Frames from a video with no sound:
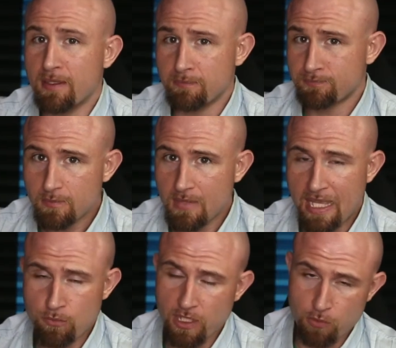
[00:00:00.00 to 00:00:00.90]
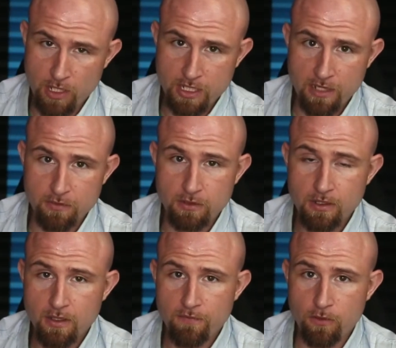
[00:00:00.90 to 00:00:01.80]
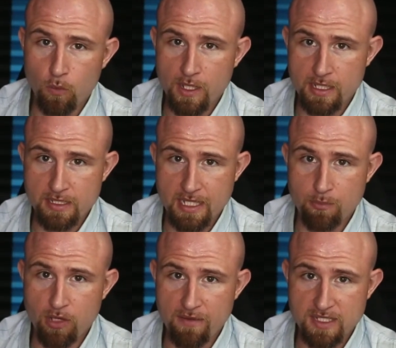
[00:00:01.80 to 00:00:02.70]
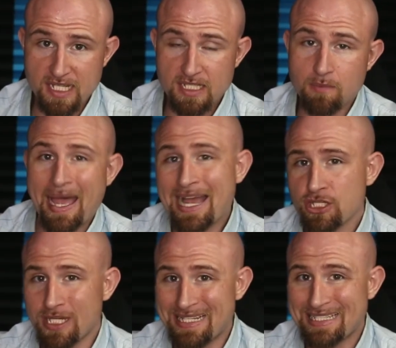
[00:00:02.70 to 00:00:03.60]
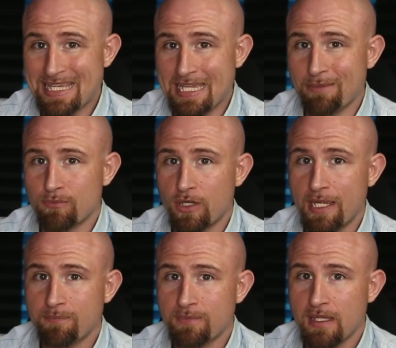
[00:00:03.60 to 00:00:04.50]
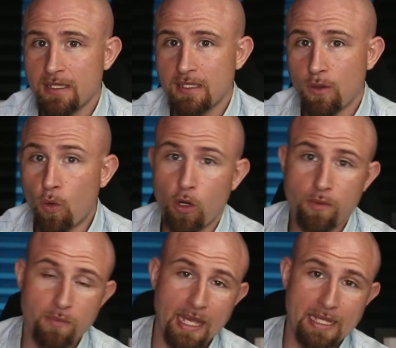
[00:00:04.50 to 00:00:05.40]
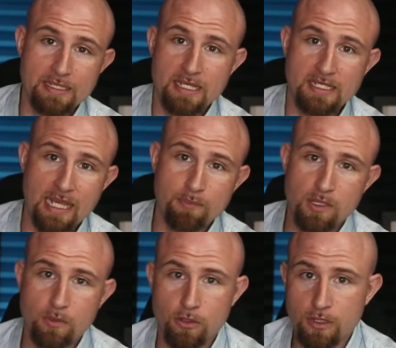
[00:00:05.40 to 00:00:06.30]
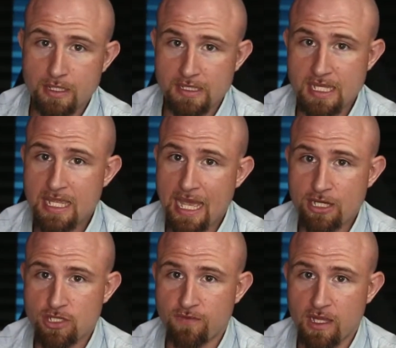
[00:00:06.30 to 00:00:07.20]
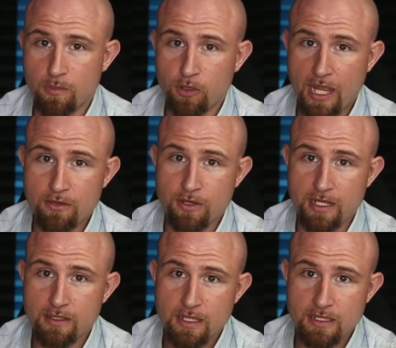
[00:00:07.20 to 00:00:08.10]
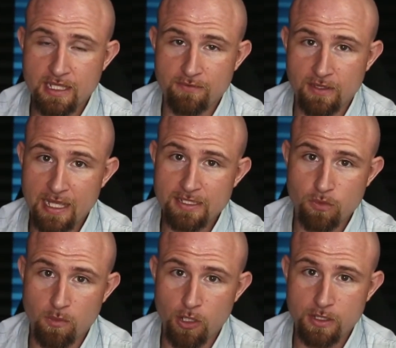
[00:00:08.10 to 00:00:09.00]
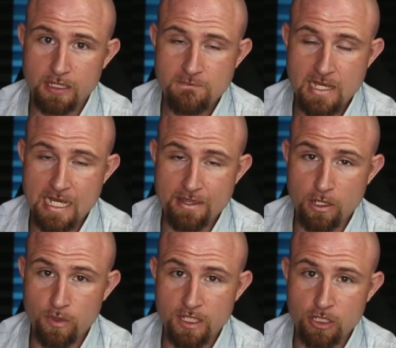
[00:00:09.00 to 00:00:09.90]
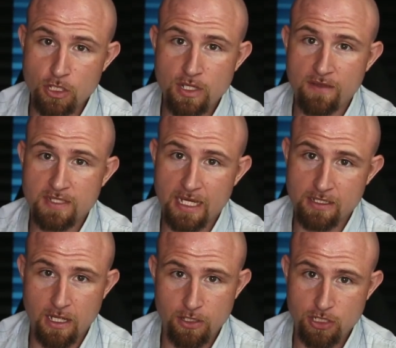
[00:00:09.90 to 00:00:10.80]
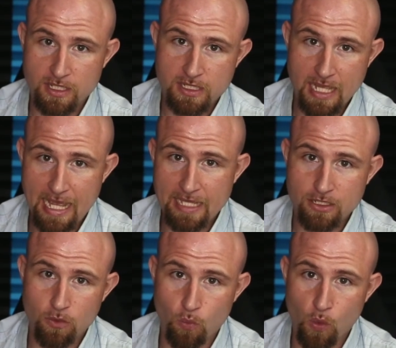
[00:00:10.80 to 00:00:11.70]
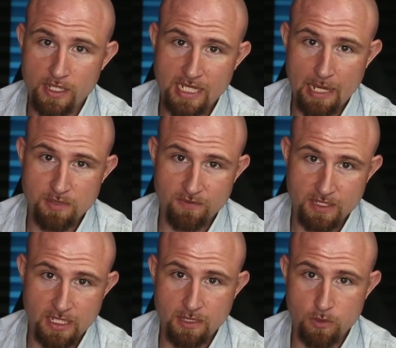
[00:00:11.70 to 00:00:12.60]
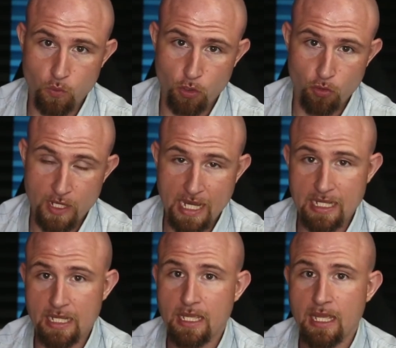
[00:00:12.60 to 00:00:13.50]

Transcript: them and really run cover for what is a privacy smashing scheme, right? Or, as the skeptical Zcash developer Henry de Valence remarked, uh, that it was the duty of technologists to ask what types of systems we're creating